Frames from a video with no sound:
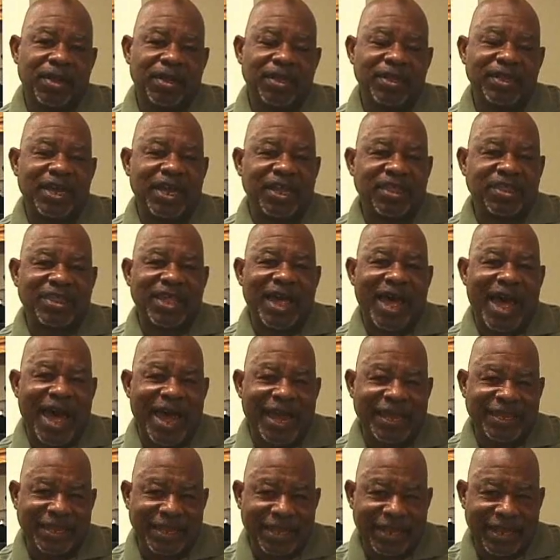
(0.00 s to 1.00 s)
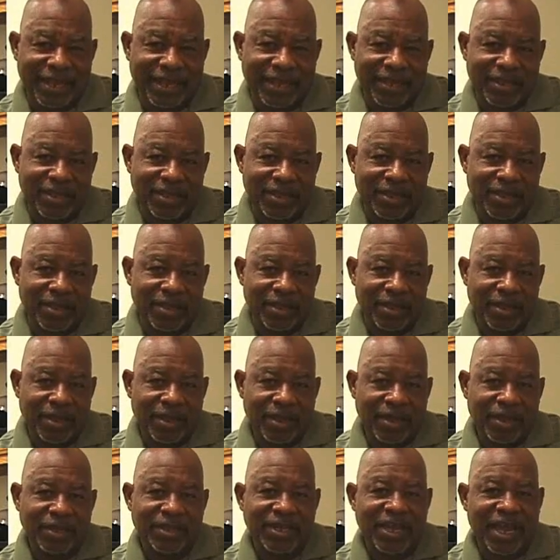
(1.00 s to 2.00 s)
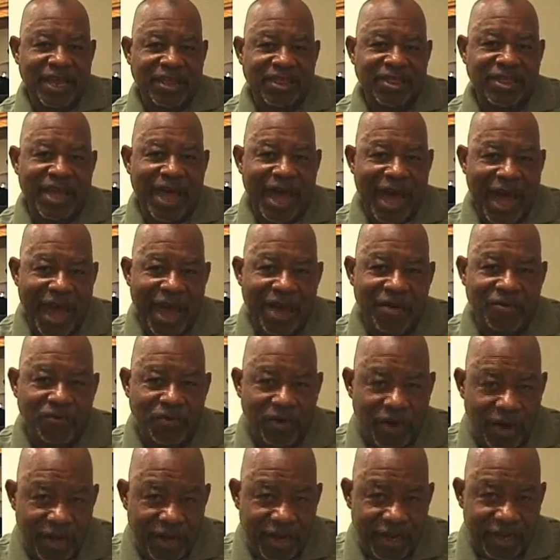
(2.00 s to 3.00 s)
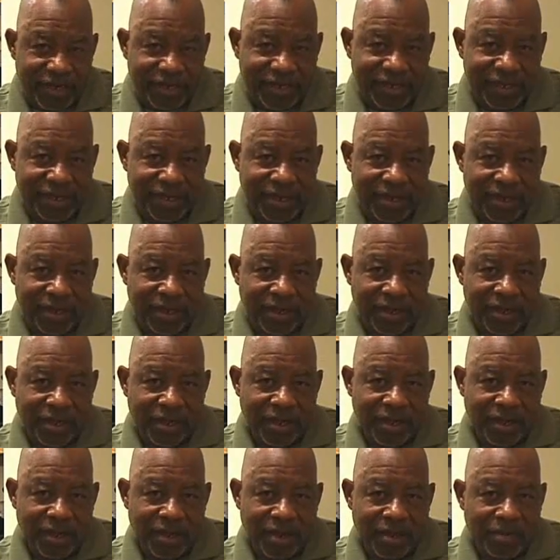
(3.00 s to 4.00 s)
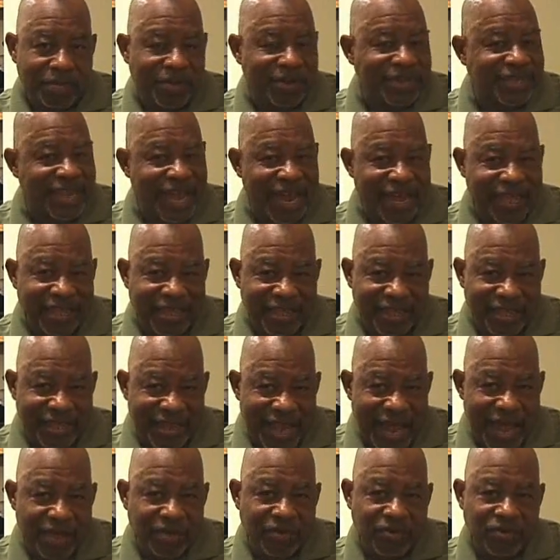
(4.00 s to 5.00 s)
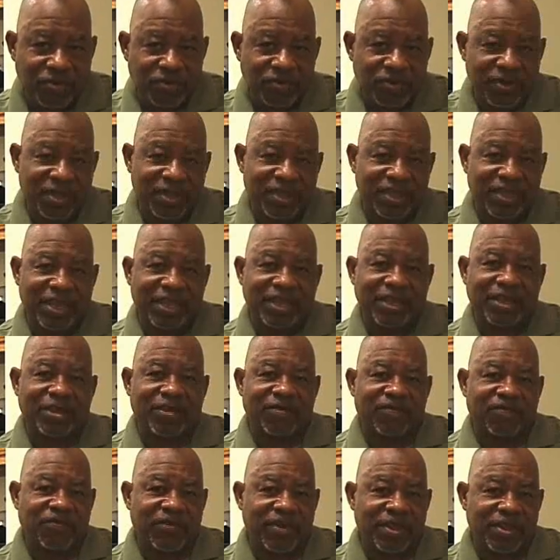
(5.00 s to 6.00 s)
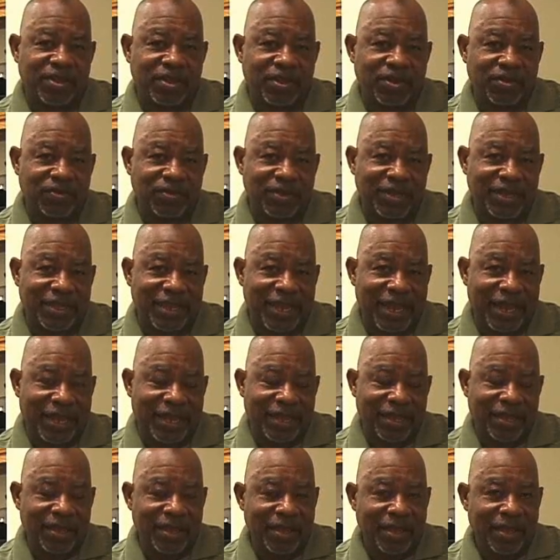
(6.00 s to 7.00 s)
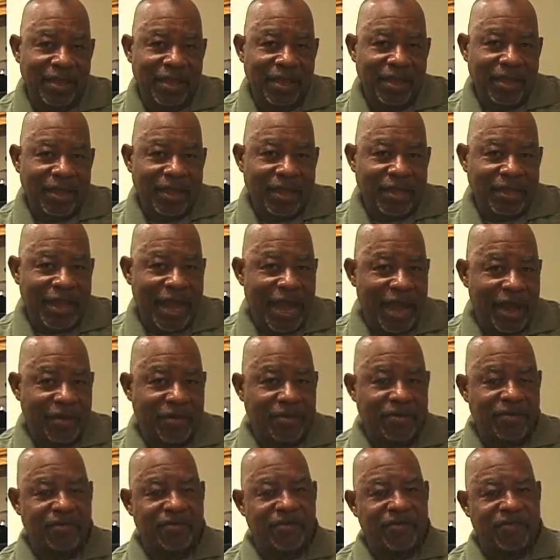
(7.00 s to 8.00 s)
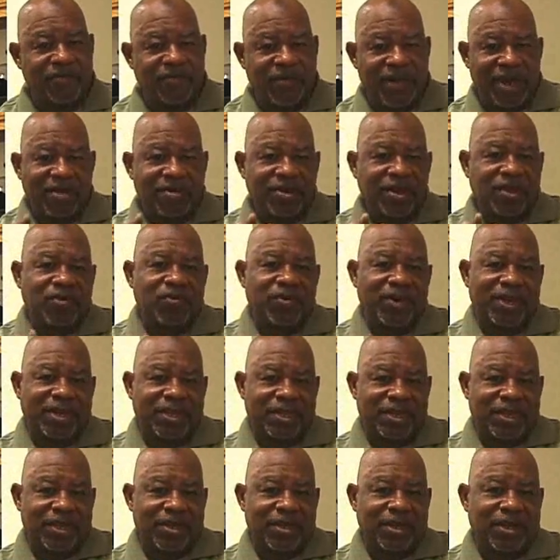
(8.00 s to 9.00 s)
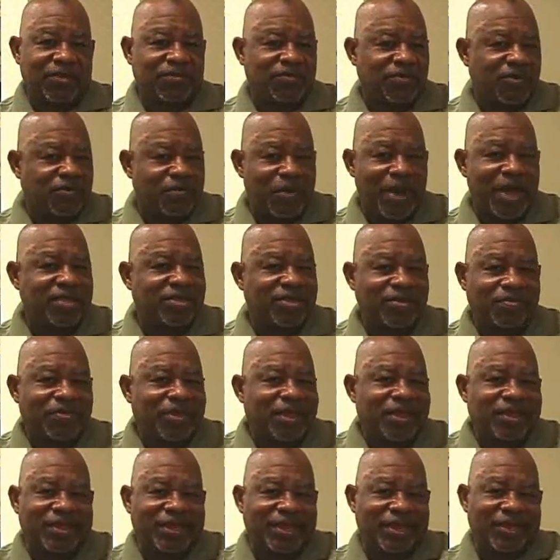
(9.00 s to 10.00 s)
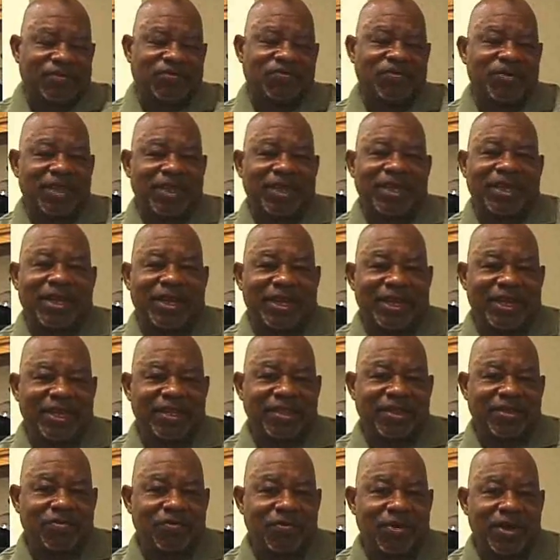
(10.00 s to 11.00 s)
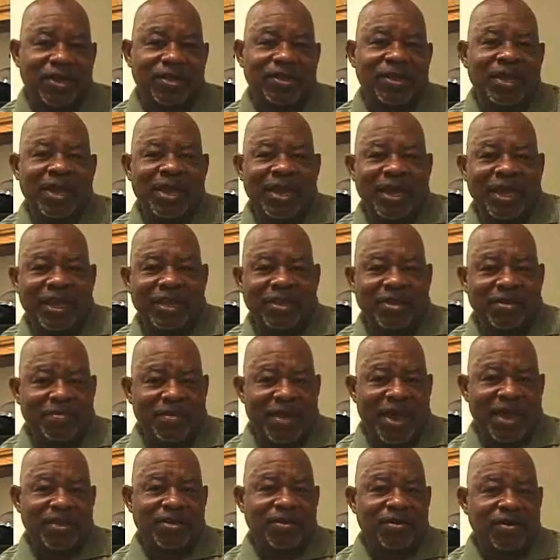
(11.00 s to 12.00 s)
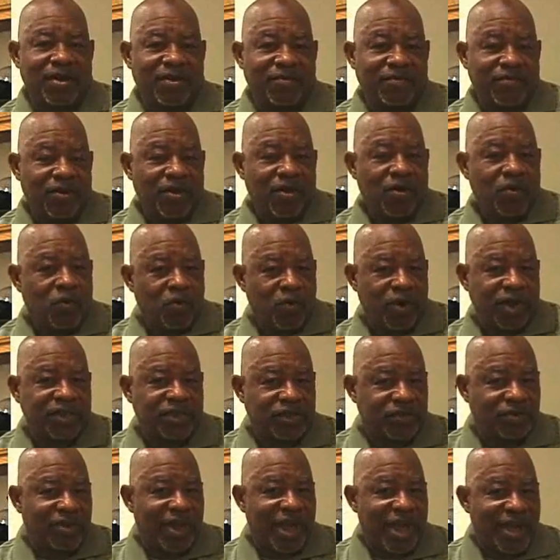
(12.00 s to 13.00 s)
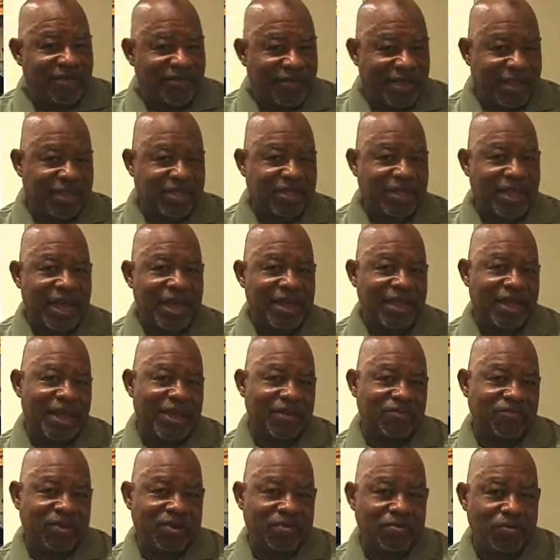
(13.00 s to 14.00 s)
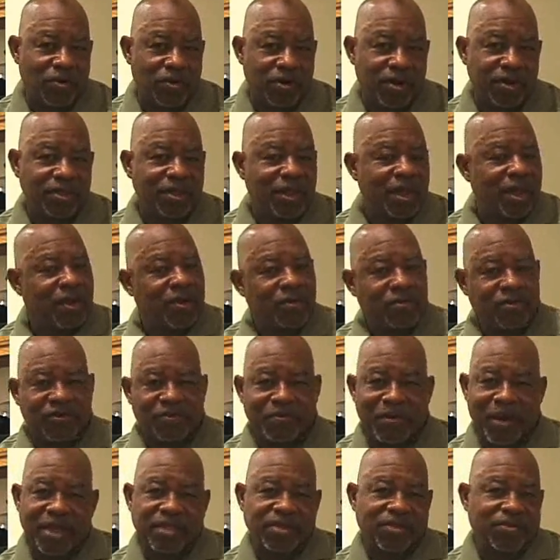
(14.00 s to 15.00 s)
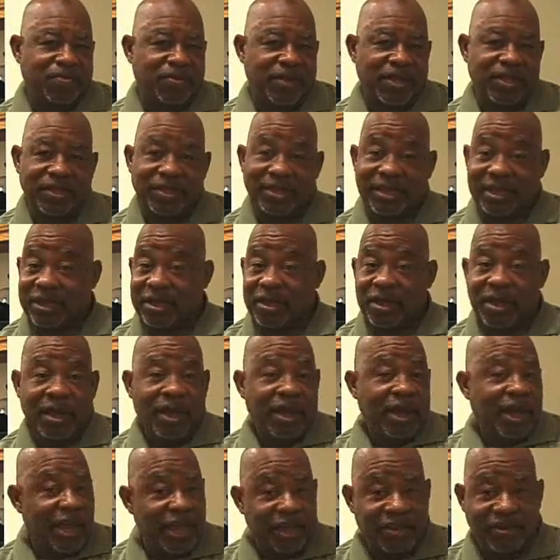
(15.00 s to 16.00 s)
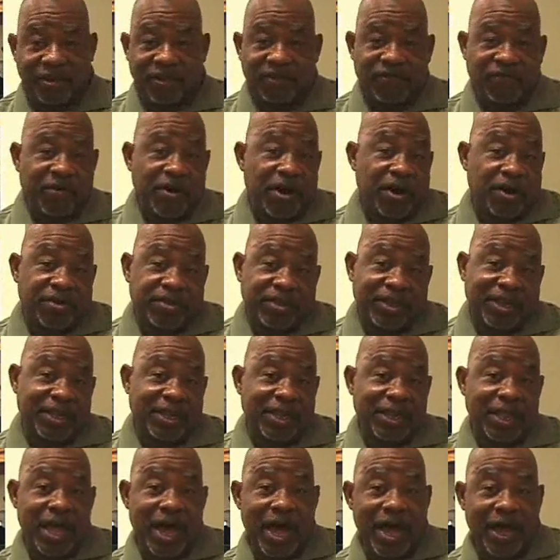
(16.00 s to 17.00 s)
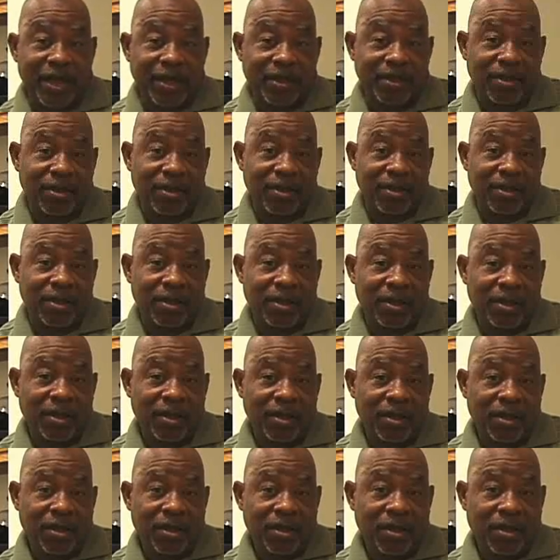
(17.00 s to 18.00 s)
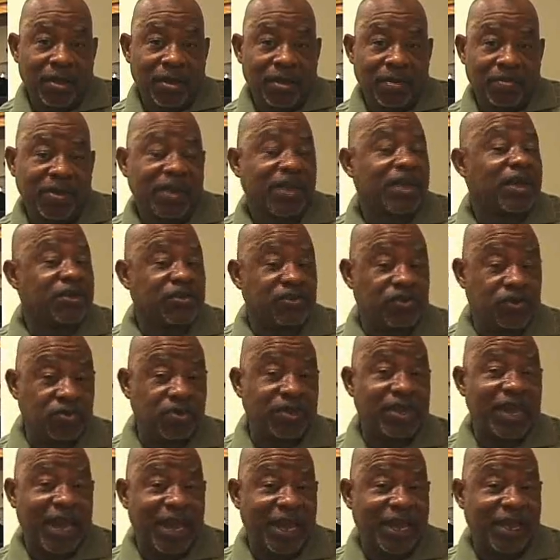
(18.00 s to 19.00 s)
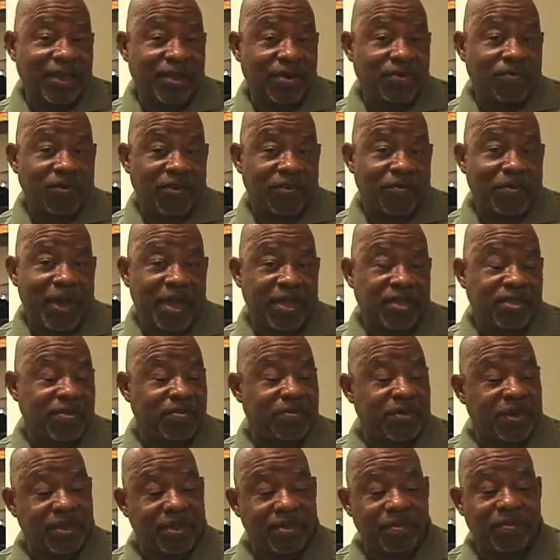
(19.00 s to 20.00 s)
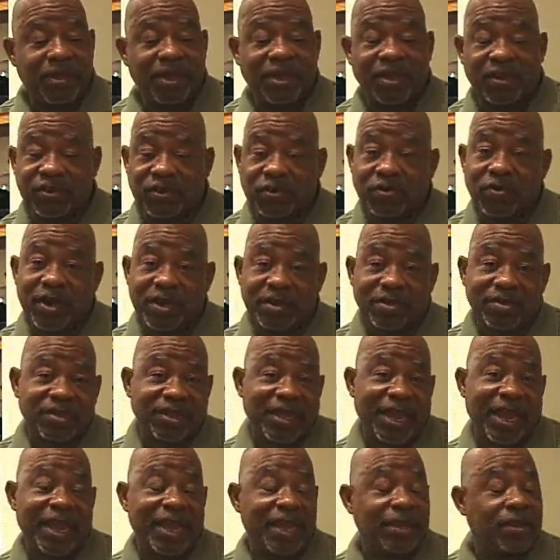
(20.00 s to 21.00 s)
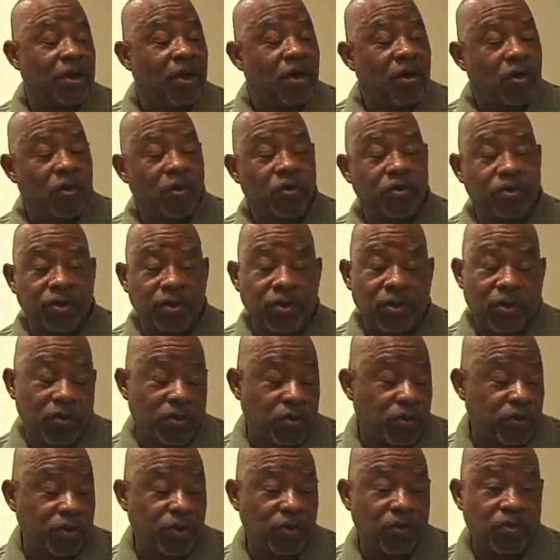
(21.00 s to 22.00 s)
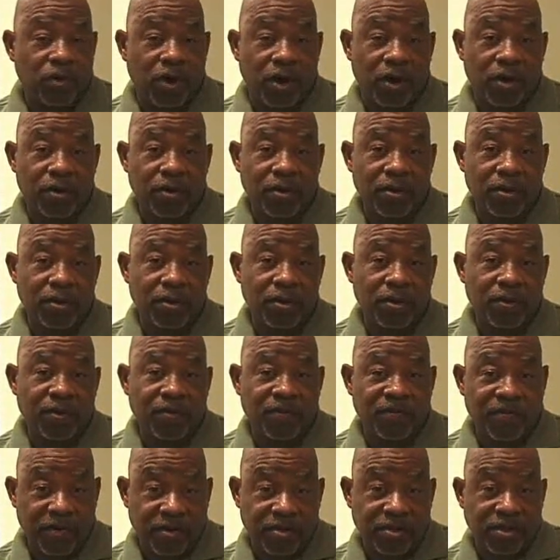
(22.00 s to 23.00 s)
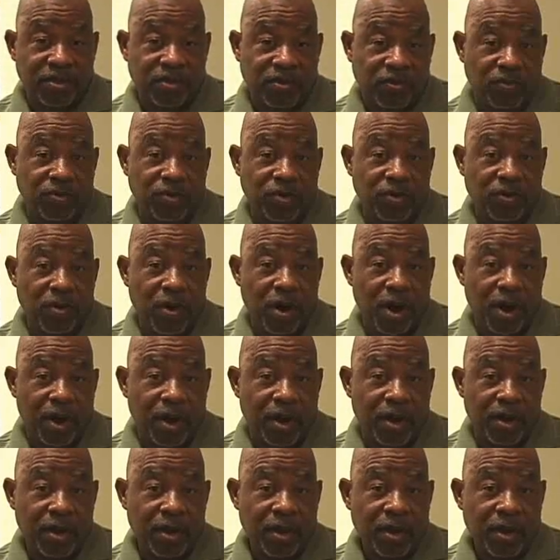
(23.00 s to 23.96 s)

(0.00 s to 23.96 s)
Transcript: Yes, I did. Yes, I was. But that is not who is sitting in front of you today. Now, very quickly, because responsibility is really an easy one in the manner of once you have insight and remorse, responsibility, it just falls in the line. Because you take responsibility because you understand who you were versus who you are.